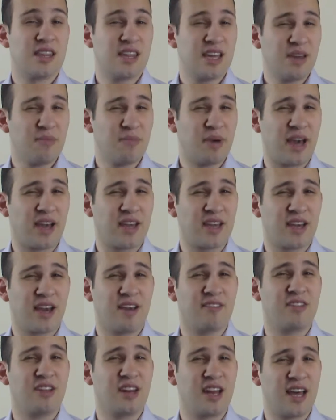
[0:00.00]
think back
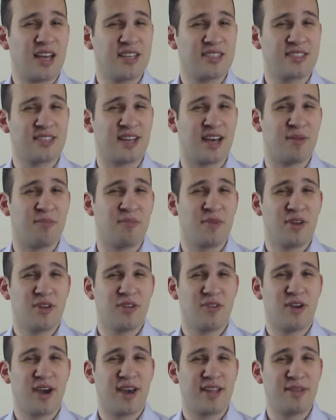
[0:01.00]
at the last time
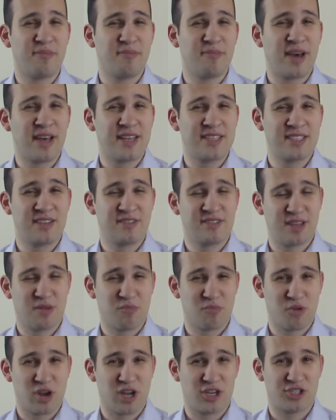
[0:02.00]
you had a massive time
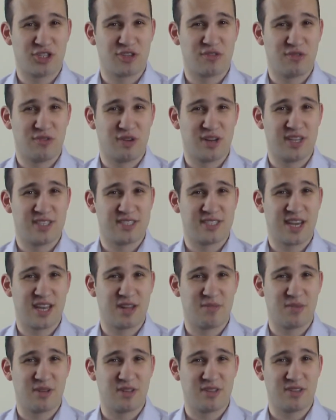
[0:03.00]
pressure for an
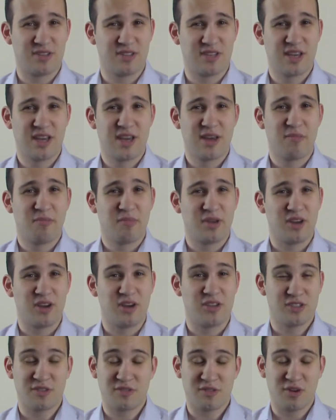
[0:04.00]
assignment
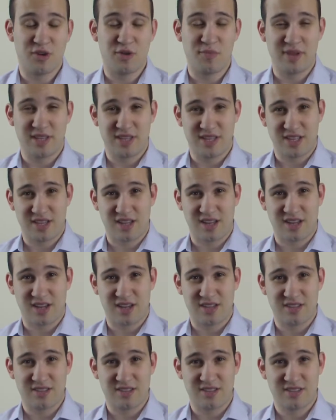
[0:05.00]
because of a looming
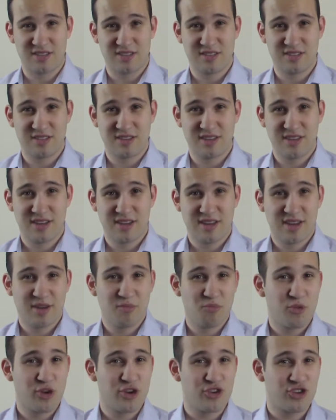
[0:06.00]
deadline.
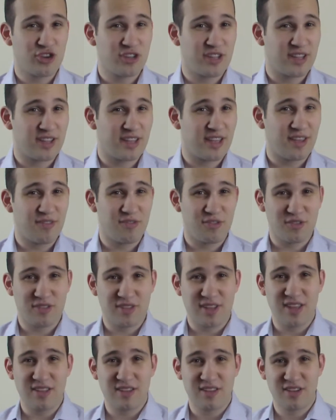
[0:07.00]
Pretty sure that if you
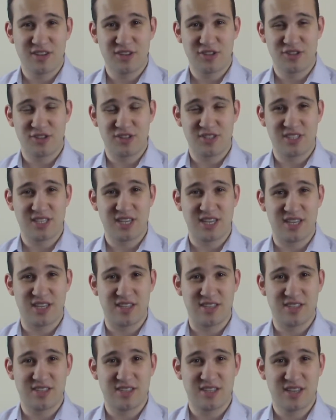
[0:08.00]
did succeed,